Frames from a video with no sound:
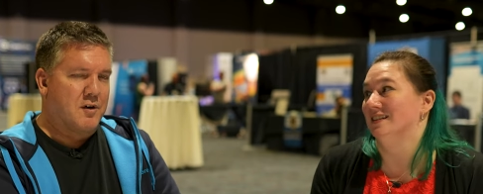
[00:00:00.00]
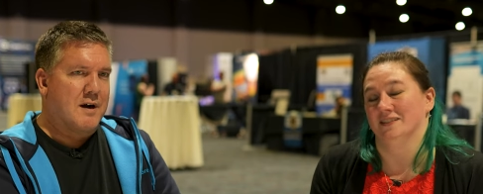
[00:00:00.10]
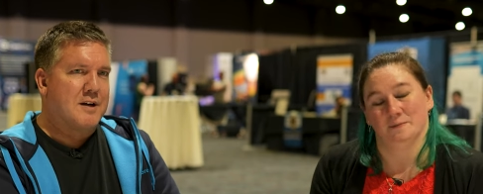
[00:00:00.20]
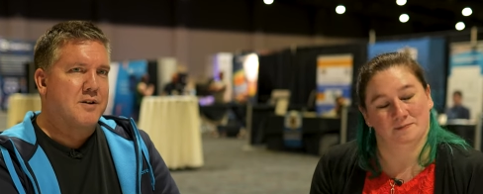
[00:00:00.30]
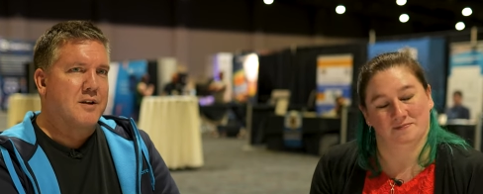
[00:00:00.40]

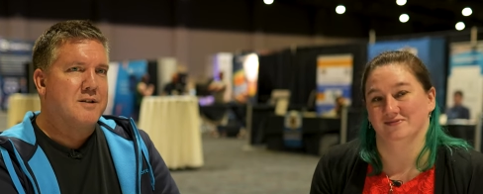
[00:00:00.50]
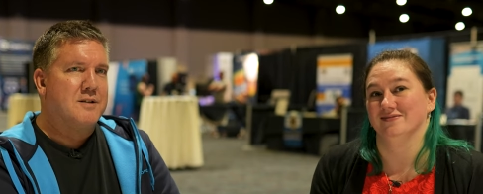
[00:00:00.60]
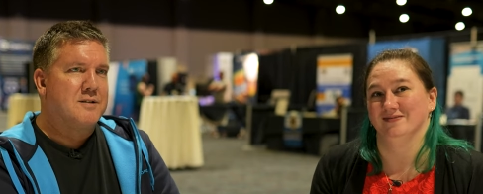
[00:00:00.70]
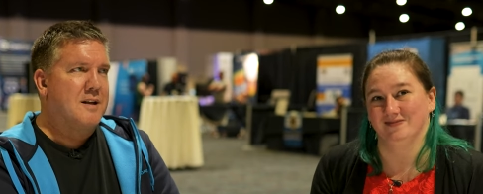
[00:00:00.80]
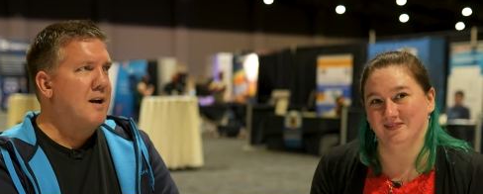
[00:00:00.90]

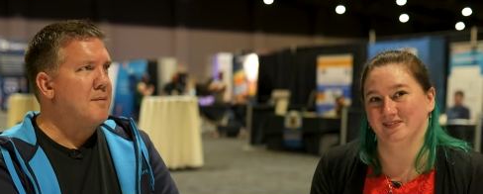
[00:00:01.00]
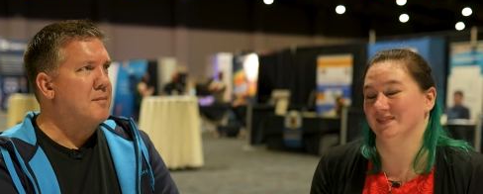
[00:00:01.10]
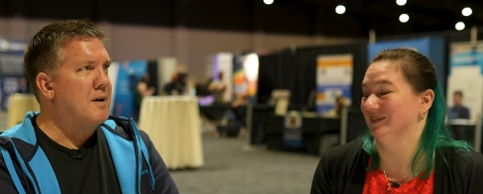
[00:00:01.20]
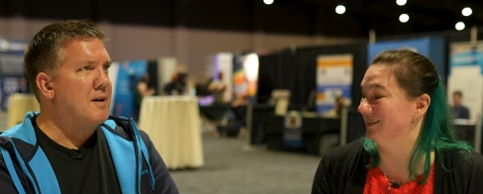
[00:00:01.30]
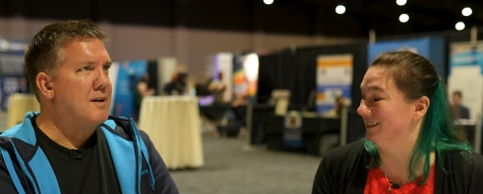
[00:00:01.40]
Speaker 1: Congratulations! And
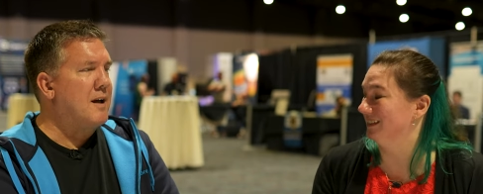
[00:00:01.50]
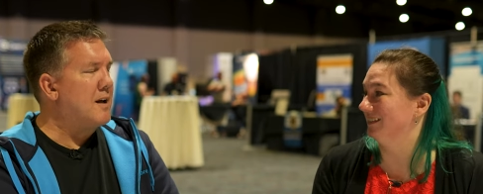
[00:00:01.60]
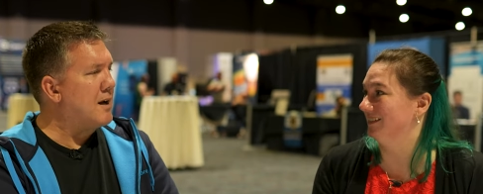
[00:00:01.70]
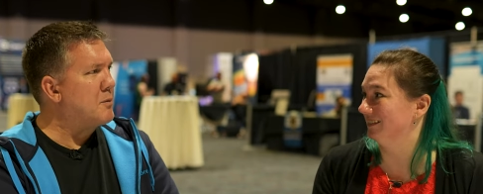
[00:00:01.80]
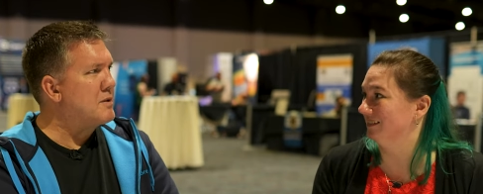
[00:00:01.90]
I'm uh,
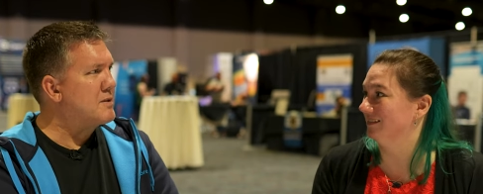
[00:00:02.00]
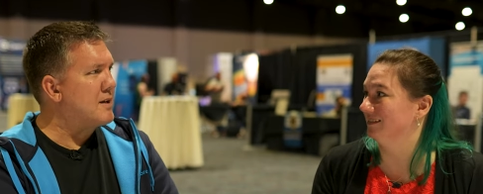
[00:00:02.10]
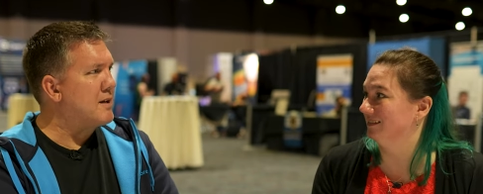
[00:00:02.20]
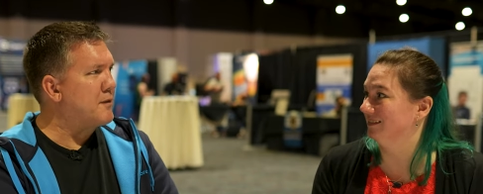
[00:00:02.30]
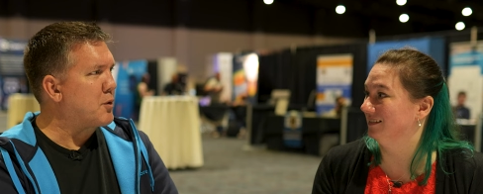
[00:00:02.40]
yeah, I was
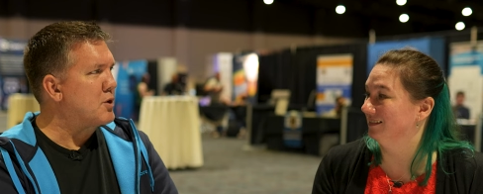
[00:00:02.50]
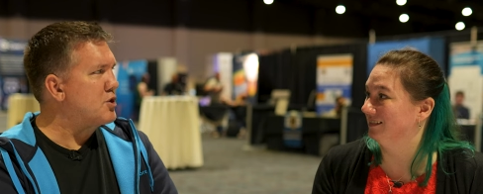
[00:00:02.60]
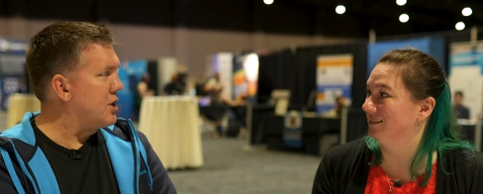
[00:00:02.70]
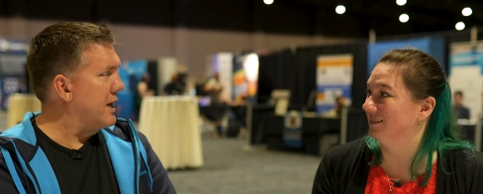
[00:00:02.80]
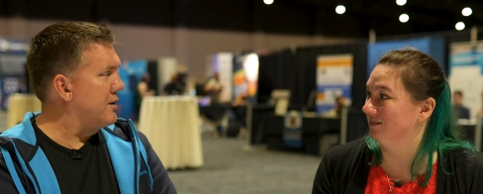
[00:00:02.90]
uh, of course
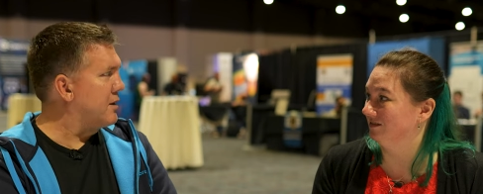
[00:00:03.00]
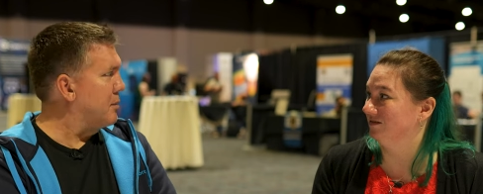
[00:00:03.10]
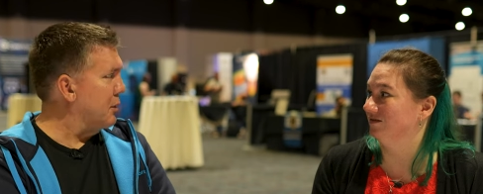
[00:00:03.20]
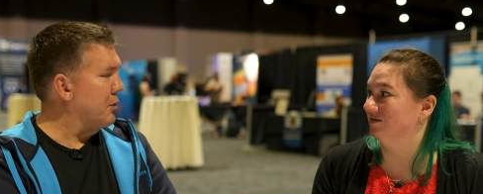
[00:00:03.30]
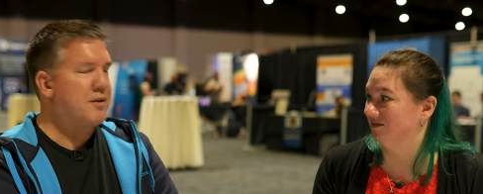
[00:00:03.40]
chained to the
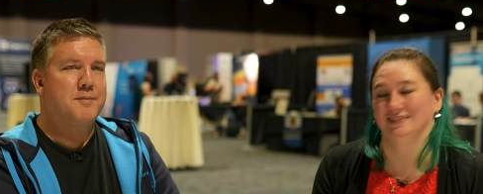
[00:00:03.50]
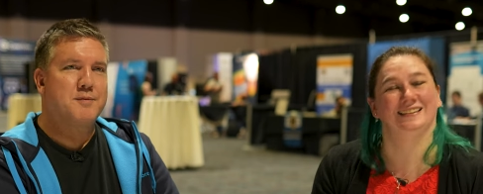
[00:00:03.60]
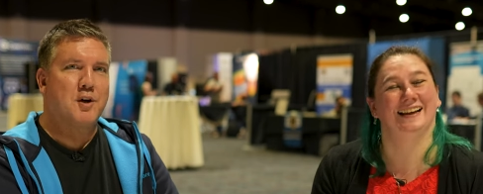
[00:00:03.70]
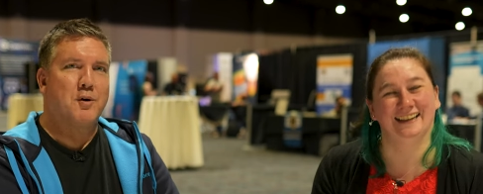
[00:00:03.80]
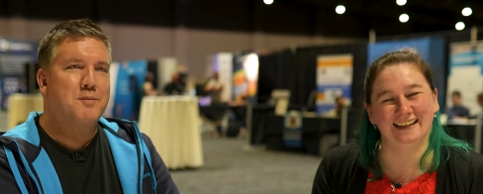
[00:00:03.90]
booth,
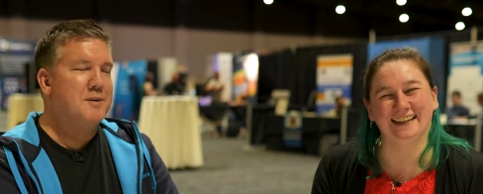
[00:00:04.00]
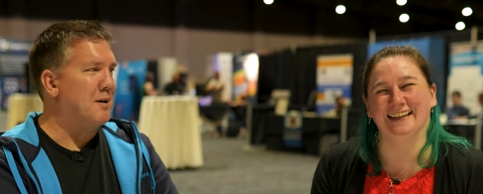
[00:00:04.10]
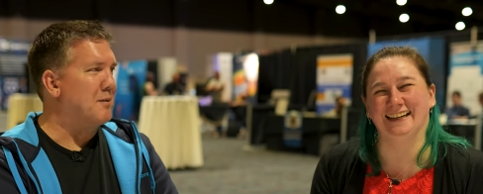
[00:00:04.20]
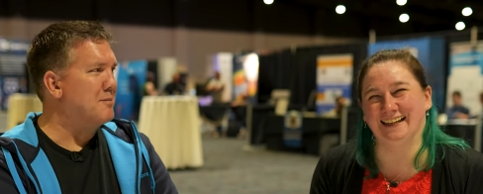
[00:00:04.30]
so yeah.